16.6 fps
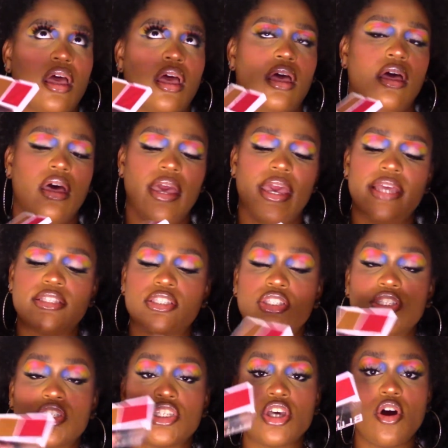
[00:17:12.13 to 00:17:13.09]
Uh, it's
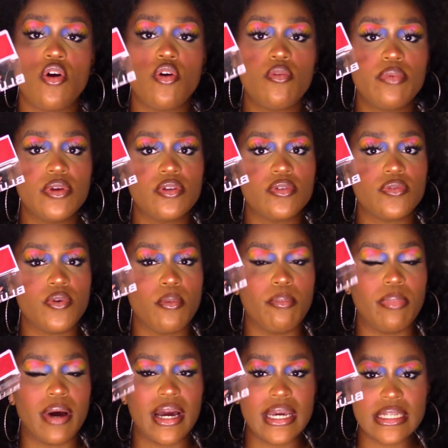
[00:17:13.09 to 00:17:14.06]
so beautiful
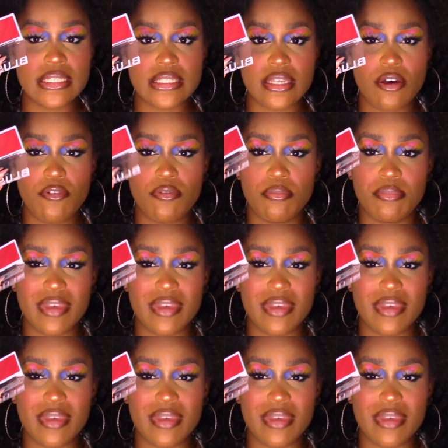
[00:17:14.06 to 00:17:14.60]
by itself,